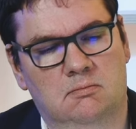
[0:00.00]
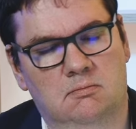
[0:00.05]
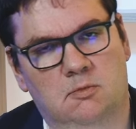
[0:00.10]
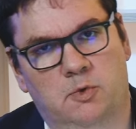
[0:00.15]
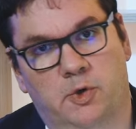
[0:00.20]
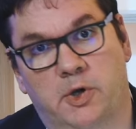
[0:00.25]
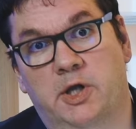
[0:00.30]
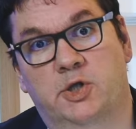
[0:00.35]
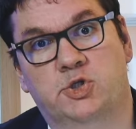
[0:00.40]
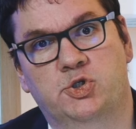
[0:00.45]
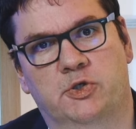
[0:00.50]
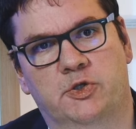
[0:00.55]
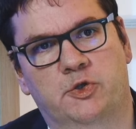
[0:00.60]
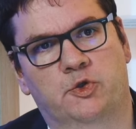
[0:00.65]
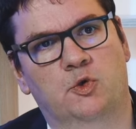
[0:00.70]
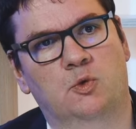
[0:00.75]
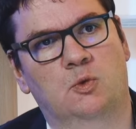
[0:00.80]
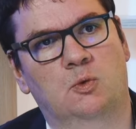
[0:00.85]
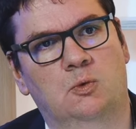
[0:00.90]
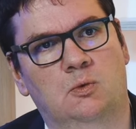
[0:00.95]
or actually
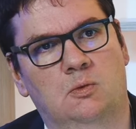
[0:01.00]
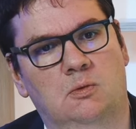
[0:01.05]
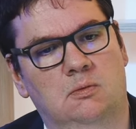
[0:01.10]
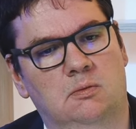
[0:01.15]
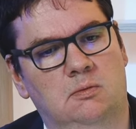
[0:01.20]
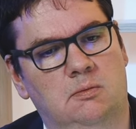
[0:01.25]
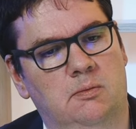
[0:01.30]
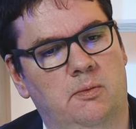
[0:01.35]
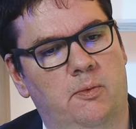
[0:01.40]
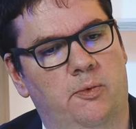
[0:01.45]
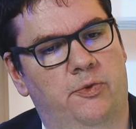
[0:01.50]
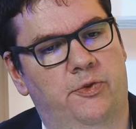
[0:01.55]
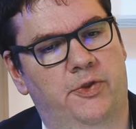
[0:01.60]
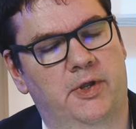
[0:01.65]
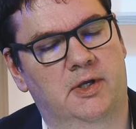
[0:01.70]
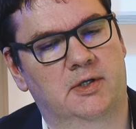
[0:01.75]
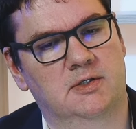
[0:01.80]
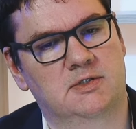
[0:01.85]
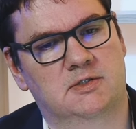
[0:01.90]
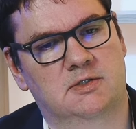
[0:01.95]
two
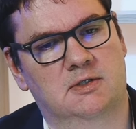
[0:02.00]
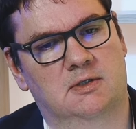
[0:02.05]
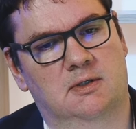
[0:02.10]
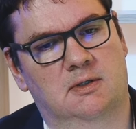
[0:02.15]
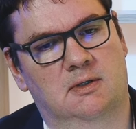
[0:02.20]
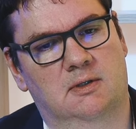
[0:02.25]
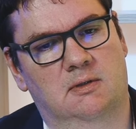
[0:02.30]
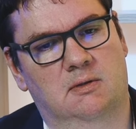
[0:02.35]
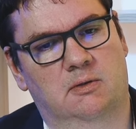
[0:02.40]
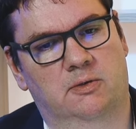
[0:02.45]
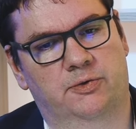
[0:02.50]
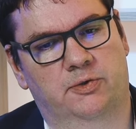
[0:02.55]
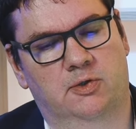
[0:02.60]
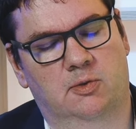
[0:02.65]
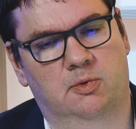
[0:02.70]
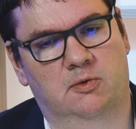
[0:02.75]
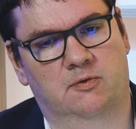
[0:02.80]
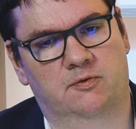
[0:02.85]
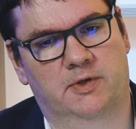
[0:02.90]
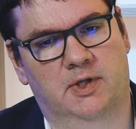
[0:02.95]
things on
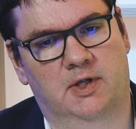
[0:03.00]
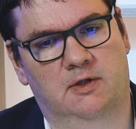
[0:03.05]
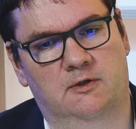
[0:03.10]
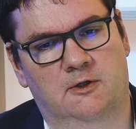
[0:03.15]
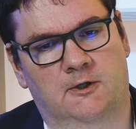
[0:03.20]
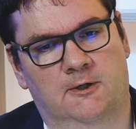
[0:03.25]
top of that.